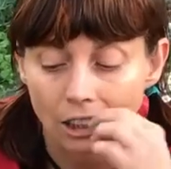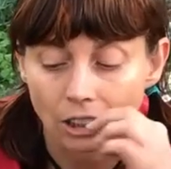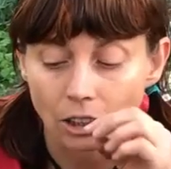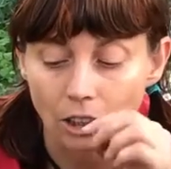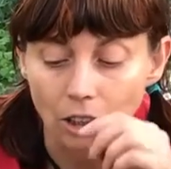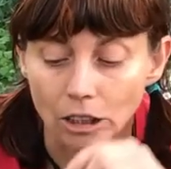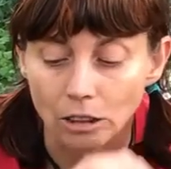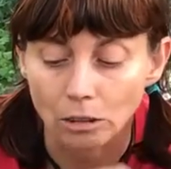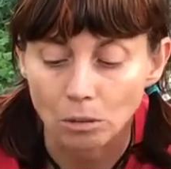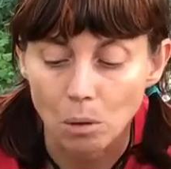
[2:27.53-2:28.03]

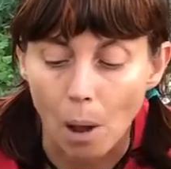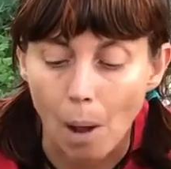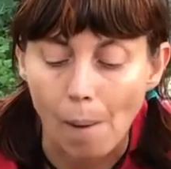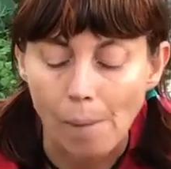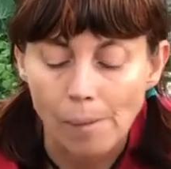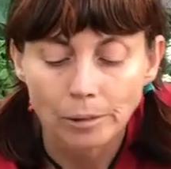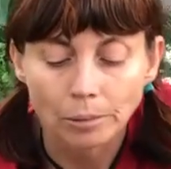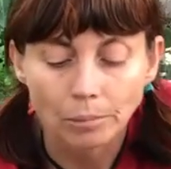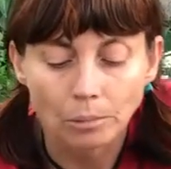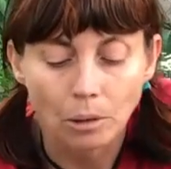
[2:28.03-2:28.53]
So
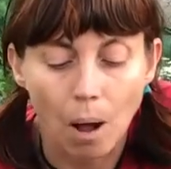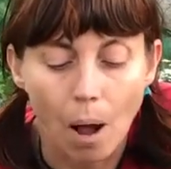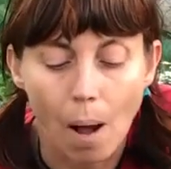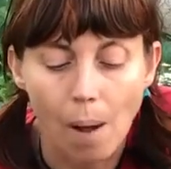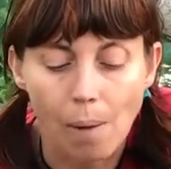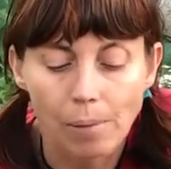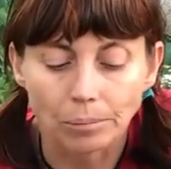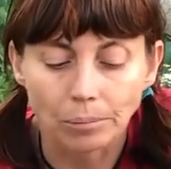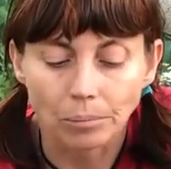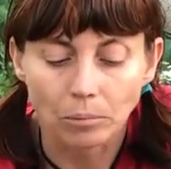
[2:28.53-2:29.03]

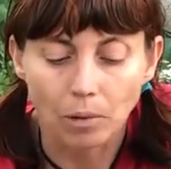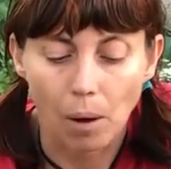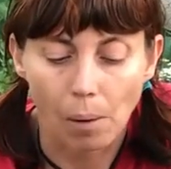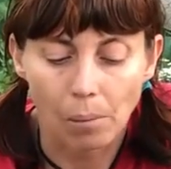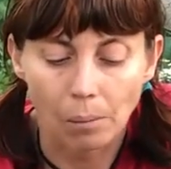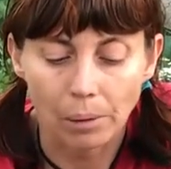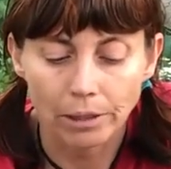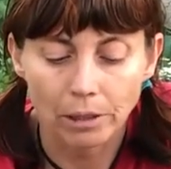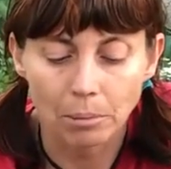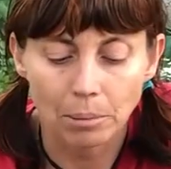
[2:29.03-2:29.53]

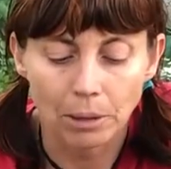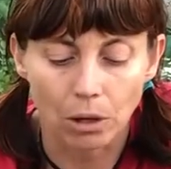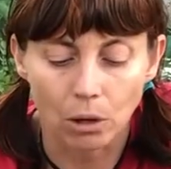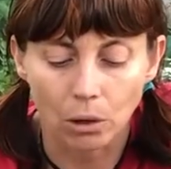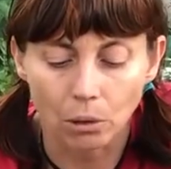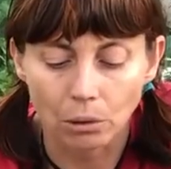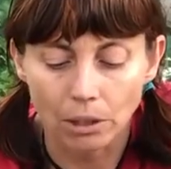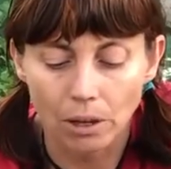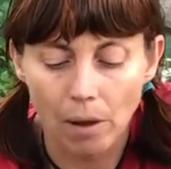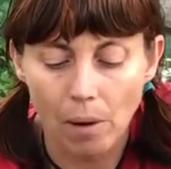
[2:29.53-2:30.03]
when they're a bit
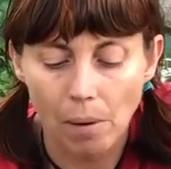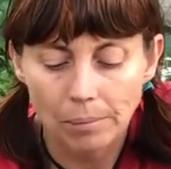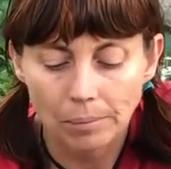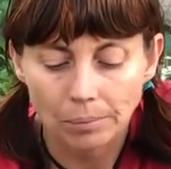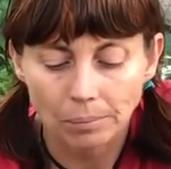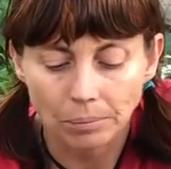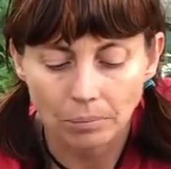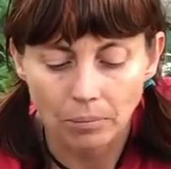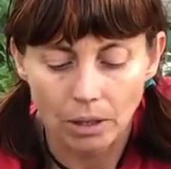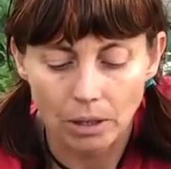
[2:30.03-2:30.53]
older,
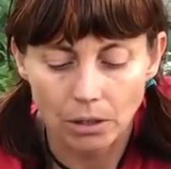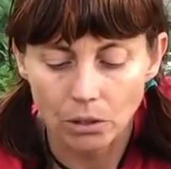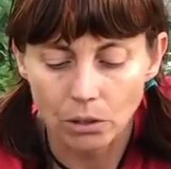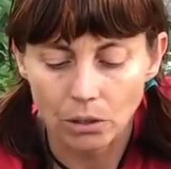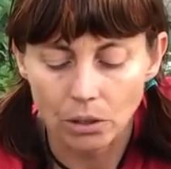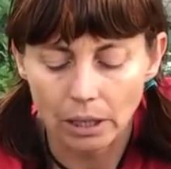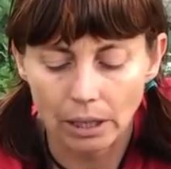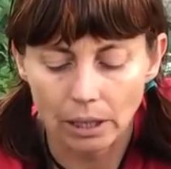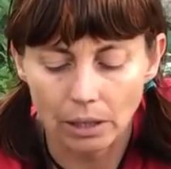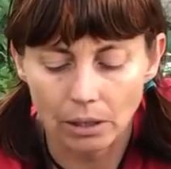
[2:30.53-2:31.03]
you
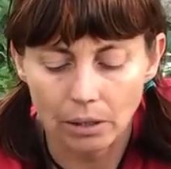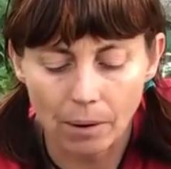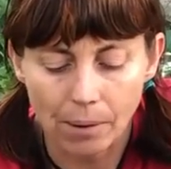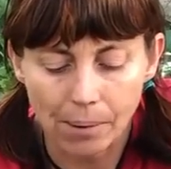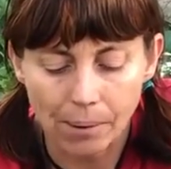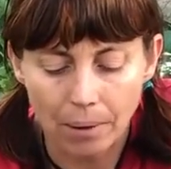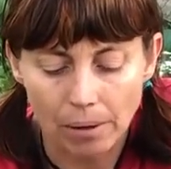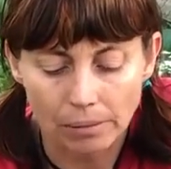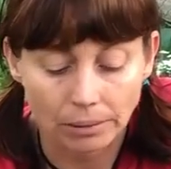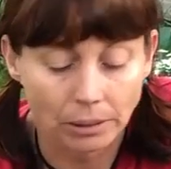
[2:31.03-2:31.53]
can,
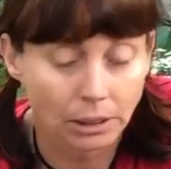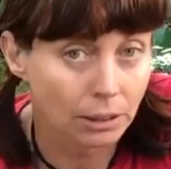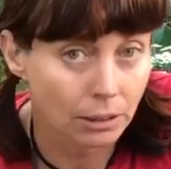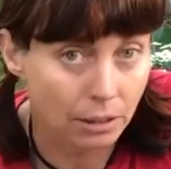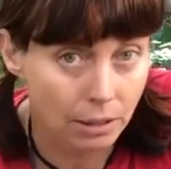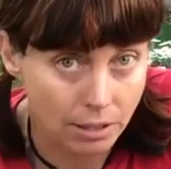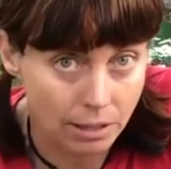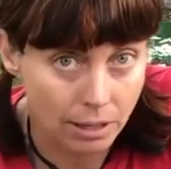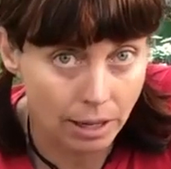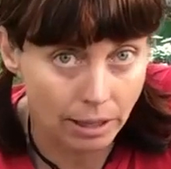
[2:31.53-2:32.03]

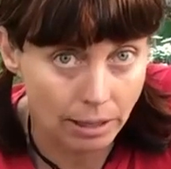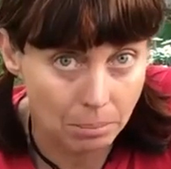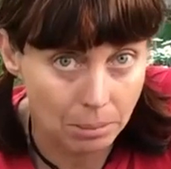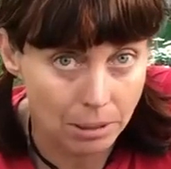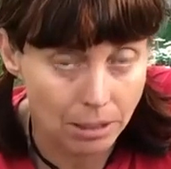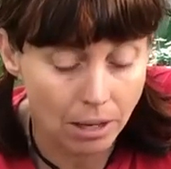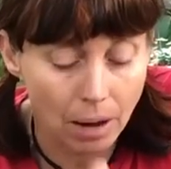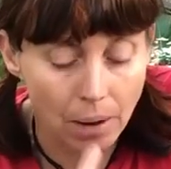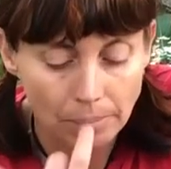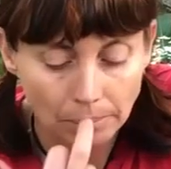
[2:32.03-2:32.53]
slightly
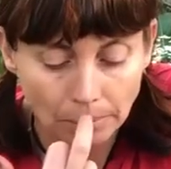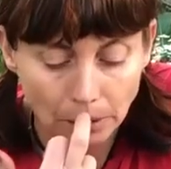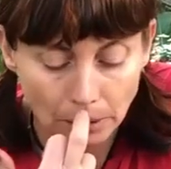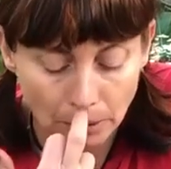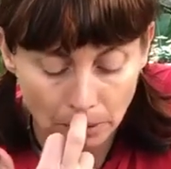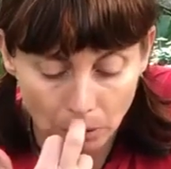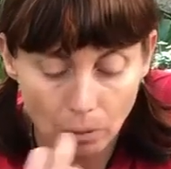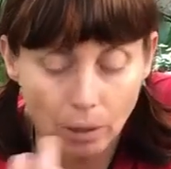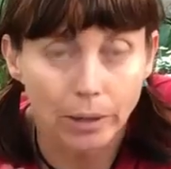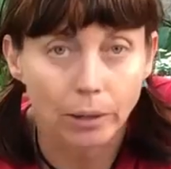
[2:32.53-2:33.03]
bitter, so
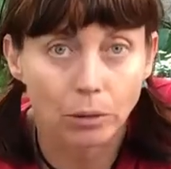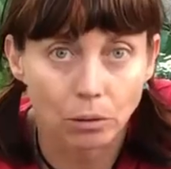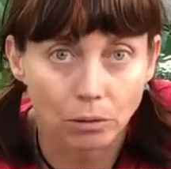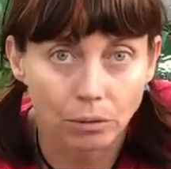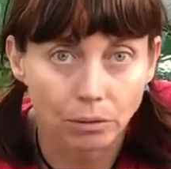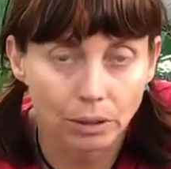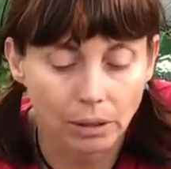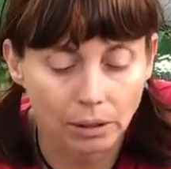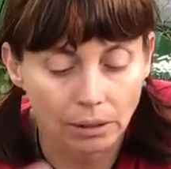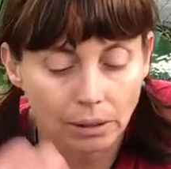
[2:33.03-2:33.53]
quite good
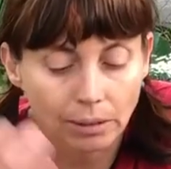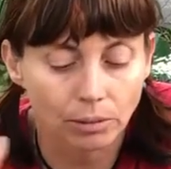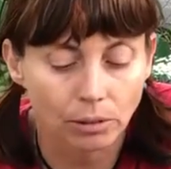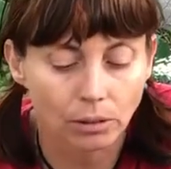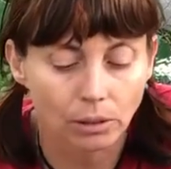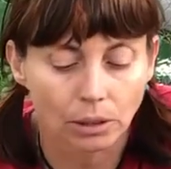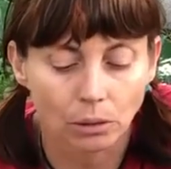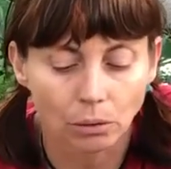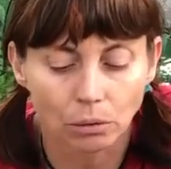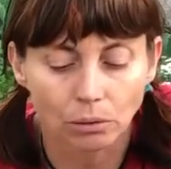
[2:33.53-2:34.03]
for the liver
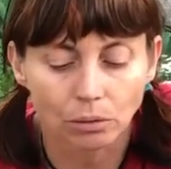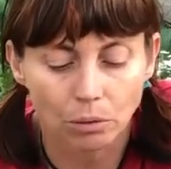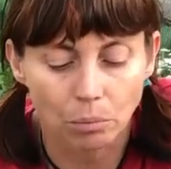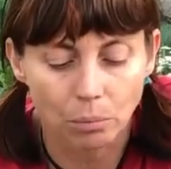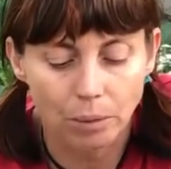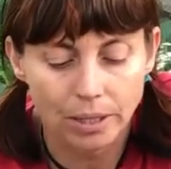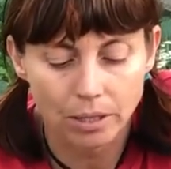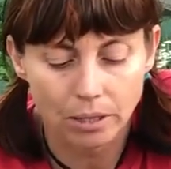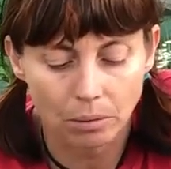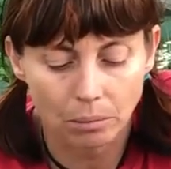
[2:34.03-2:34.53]
and good for
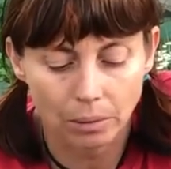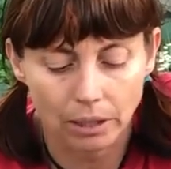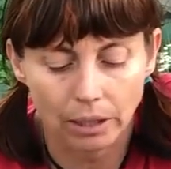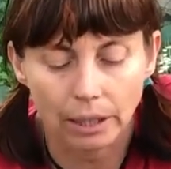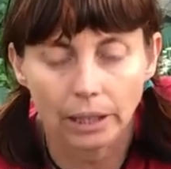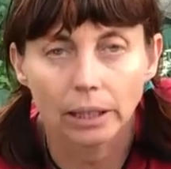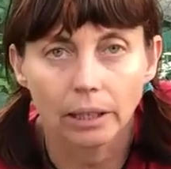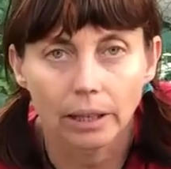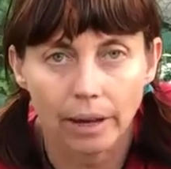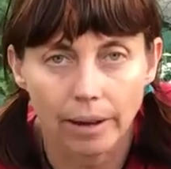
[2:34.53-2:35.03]
winter when you're
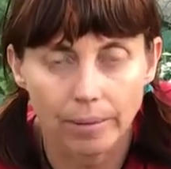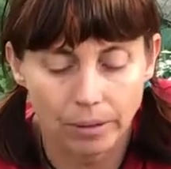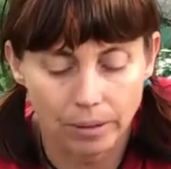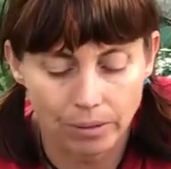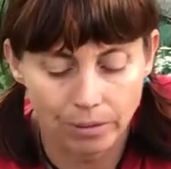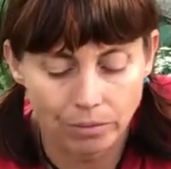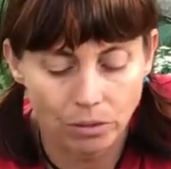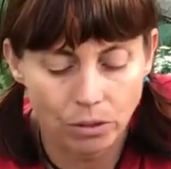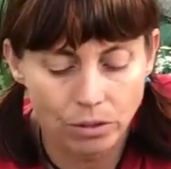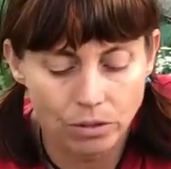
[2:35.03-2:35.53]
eating heavier
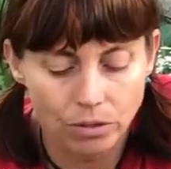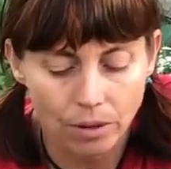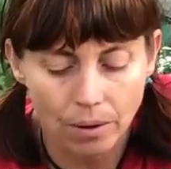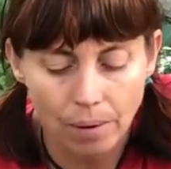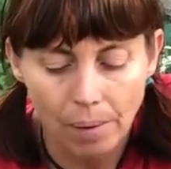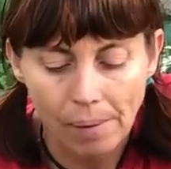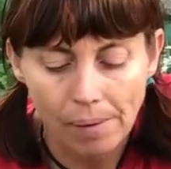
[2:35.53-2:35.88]
foods.